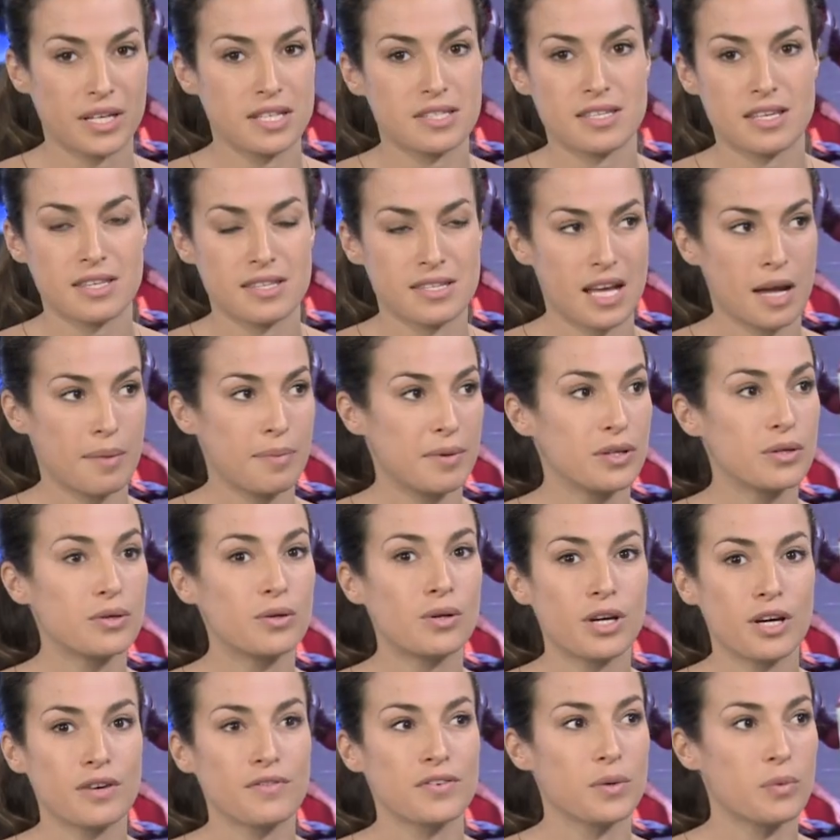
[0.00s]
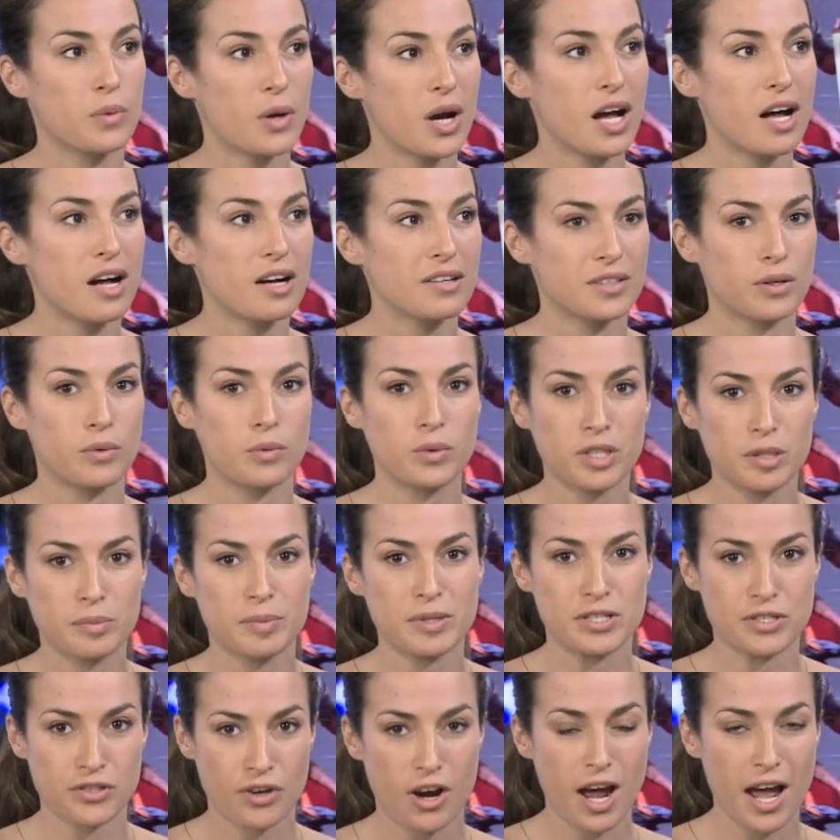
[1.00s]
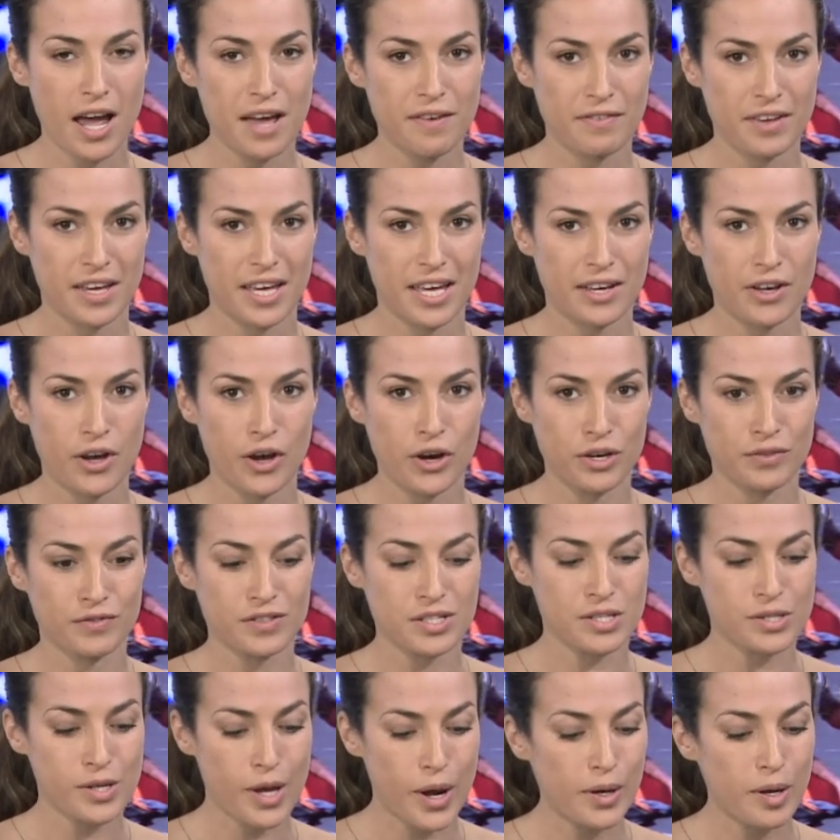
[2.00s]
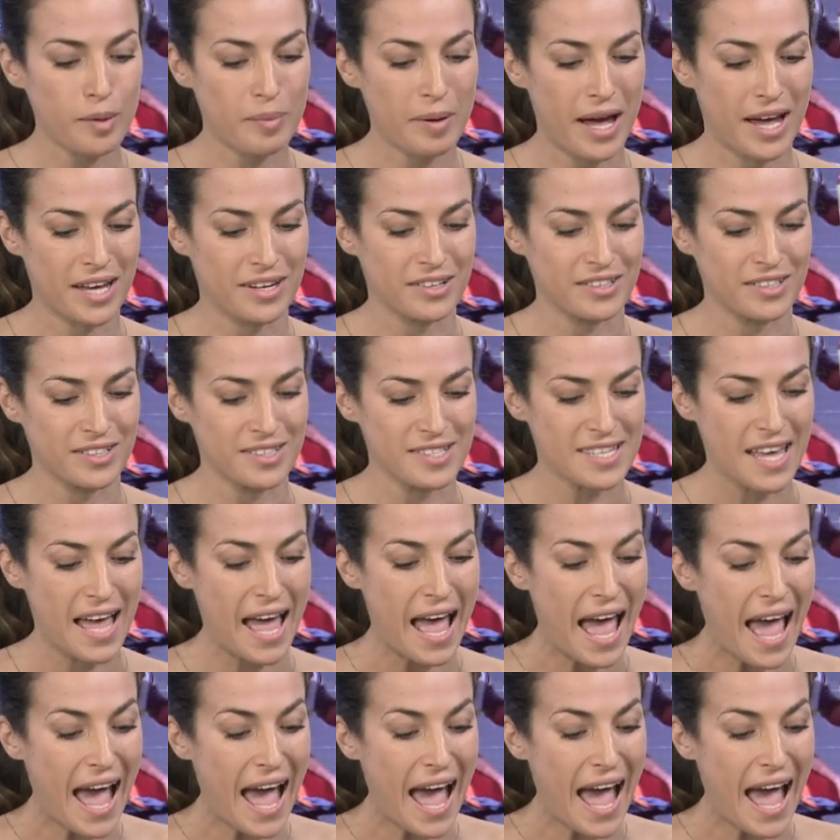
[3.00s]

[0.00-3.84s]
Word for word: could see this happening all over the world, that we'll be driving over solar panels.